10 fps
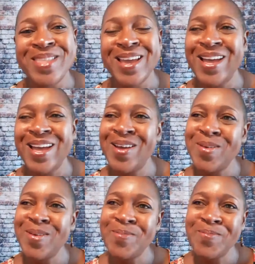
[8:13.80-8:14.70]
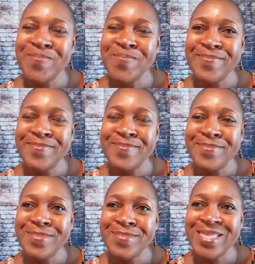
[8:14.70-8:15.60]
um,
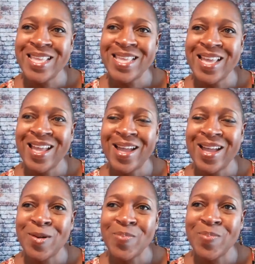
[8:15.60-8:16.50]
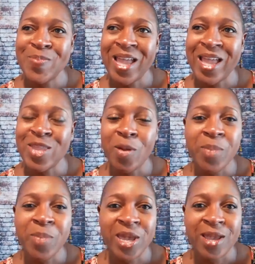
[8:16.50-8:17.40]
I know I'm
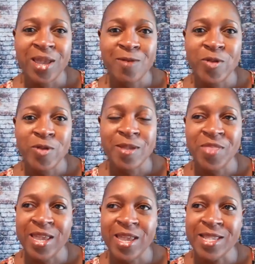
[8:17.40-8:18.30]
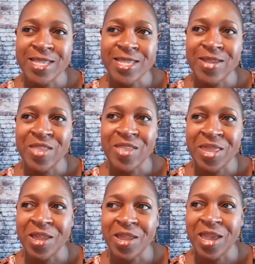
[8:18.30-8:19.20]
picky for some things, so then
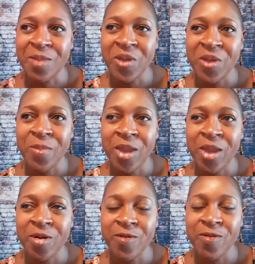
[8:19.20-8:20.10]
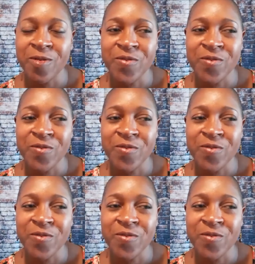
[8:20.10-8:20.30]
it'll be a matter of,